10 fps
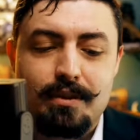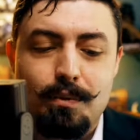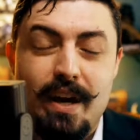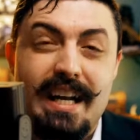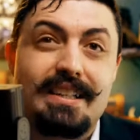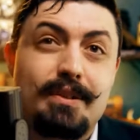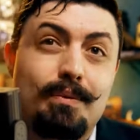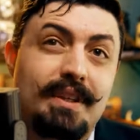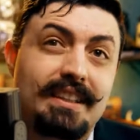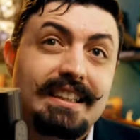way to
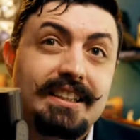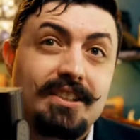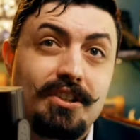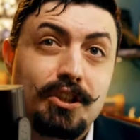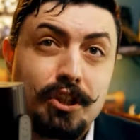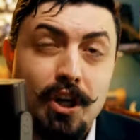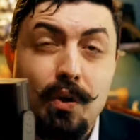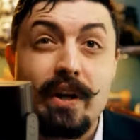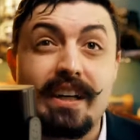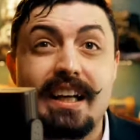really start
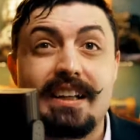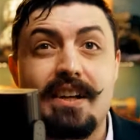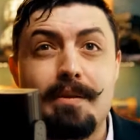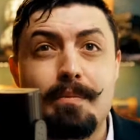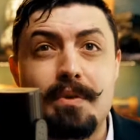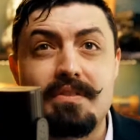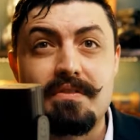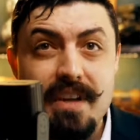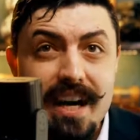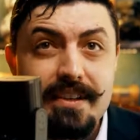showing a lot more
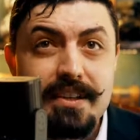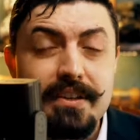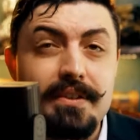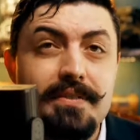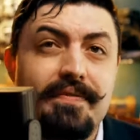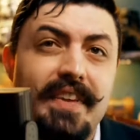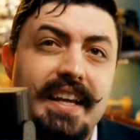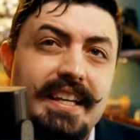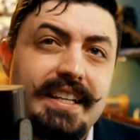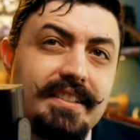value
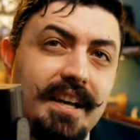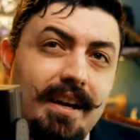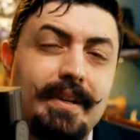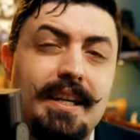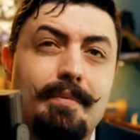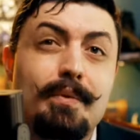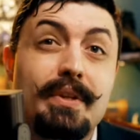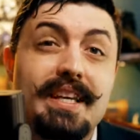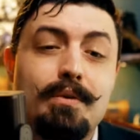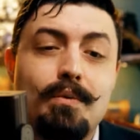is coming up with
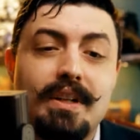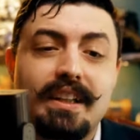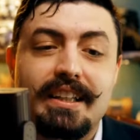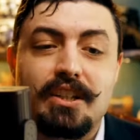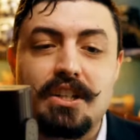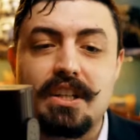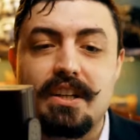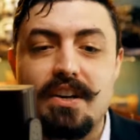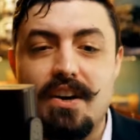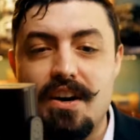a really good
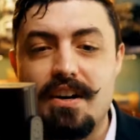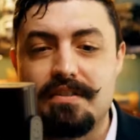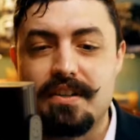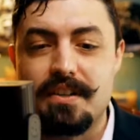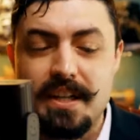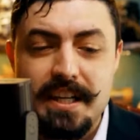offer.